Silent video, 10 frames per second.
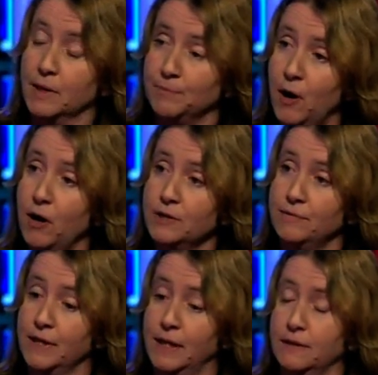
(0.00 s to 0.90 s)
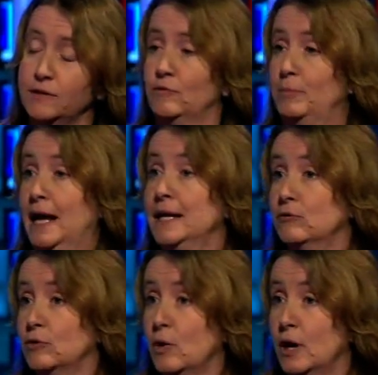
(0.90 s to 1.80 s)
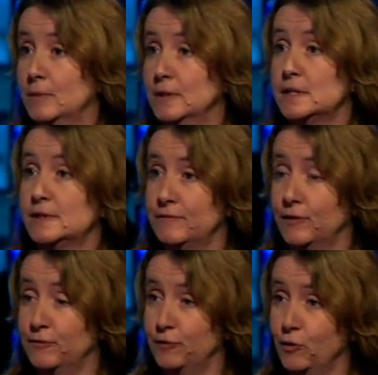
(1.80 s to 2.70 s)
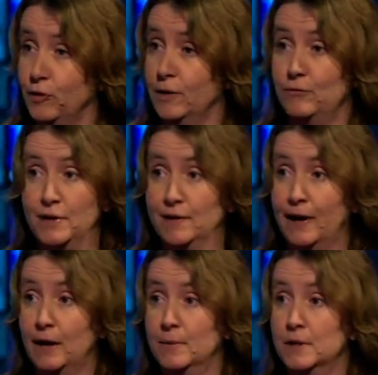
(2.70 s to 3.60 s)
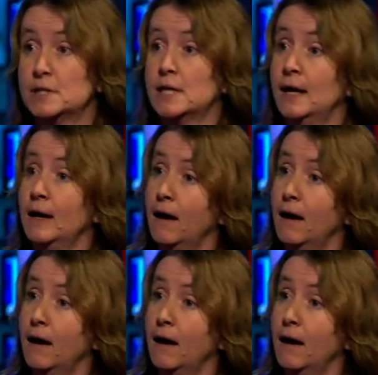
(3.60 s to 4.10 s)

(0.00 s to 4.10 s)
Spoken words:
as part of the sort of planning requirements for the redevelopment,